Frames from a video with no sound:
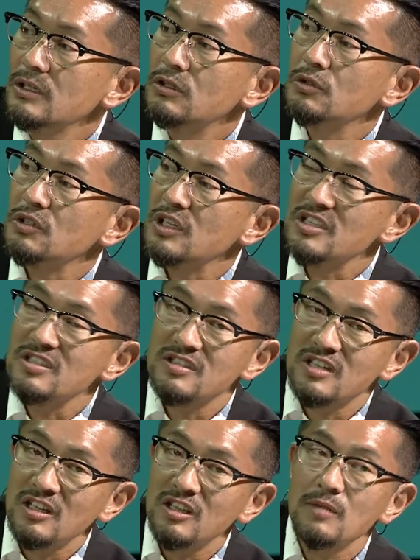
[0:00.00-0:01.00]
to
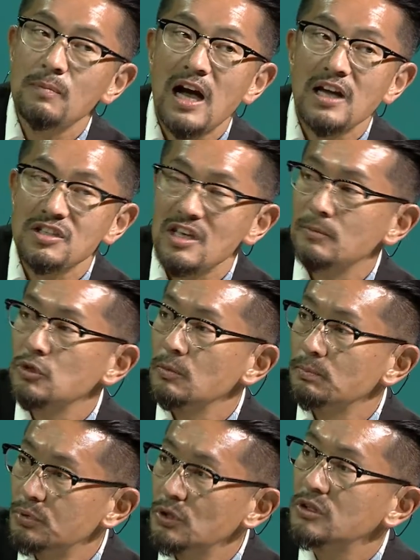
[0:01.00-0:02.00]
incentivize them to
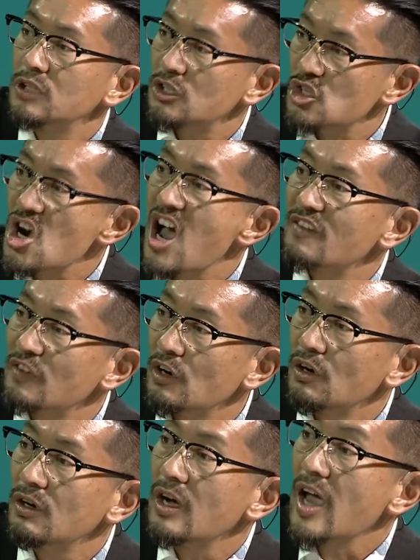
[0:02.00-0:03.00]
book the
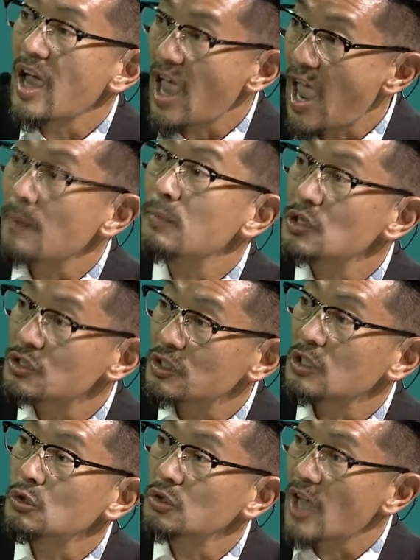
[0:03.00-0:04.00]
travel every
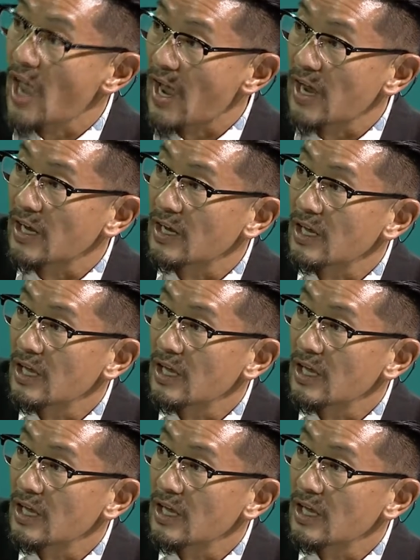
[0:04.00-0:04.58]
single day.